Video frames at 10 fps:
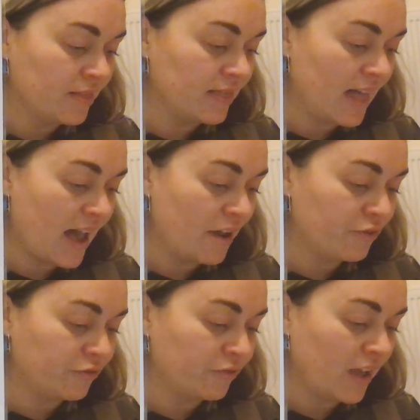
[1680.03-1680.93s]

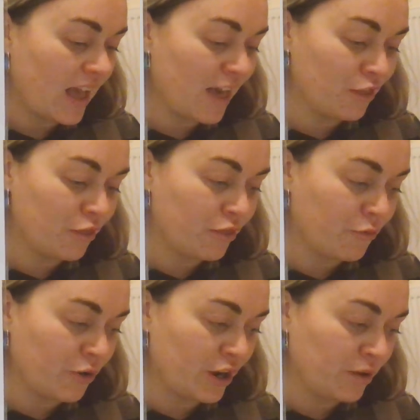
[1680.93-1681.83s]
laugh, and
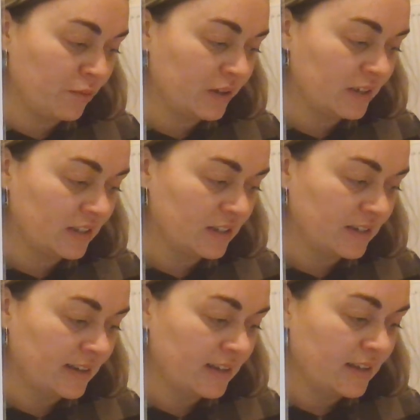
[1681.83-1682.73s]
through.
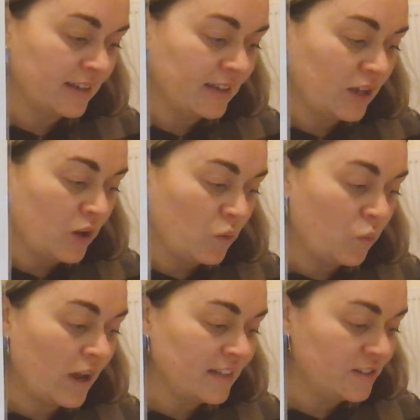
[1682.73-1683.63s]

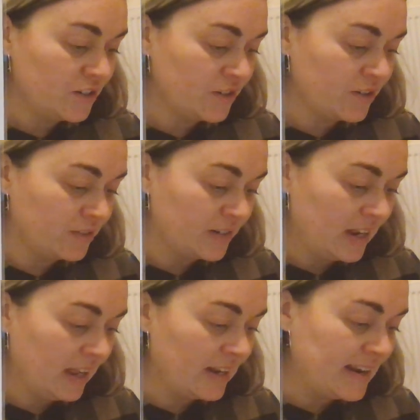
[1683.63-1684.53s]
Well done,
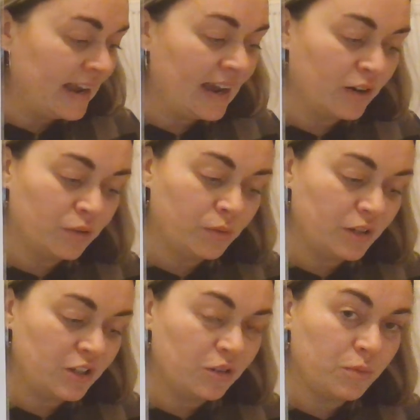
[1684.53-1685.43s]
and now
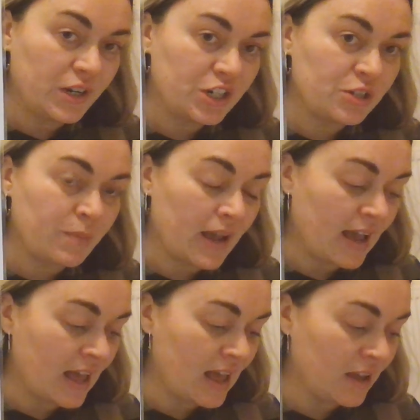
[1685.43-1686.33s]
you wish
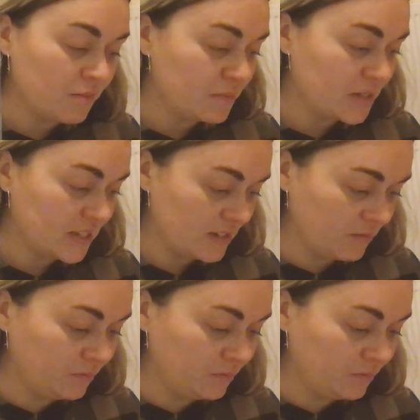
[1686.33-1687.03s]
perhaps